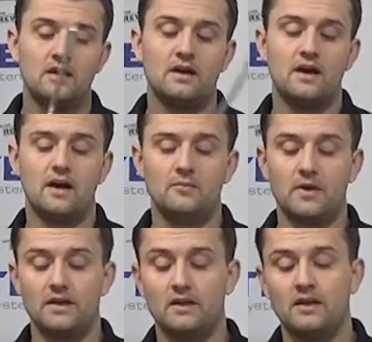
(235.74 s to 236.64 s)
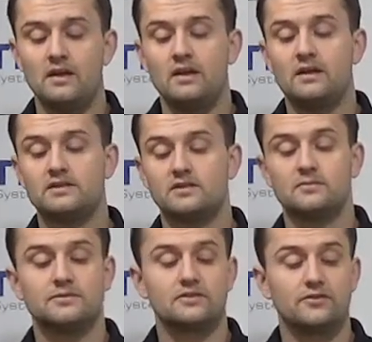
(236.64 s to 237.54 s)
Um, in
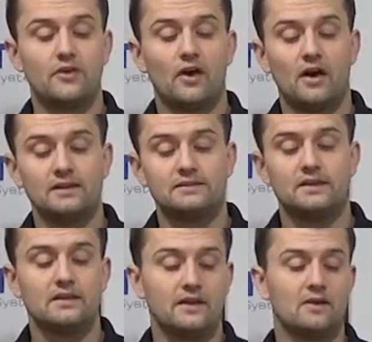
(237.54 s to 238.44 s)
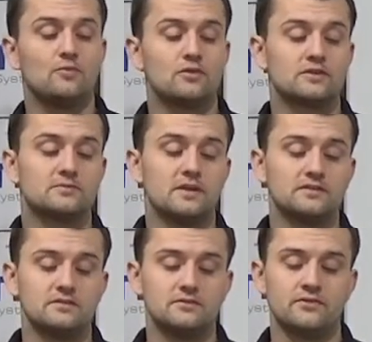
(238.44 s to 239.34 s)
terms of cost, they are more
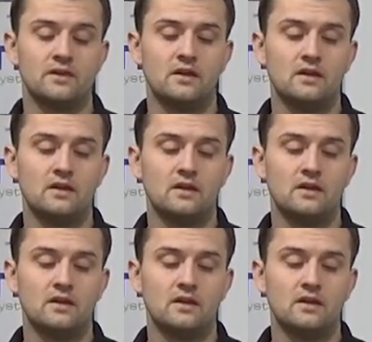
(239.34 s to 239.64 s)
expensive.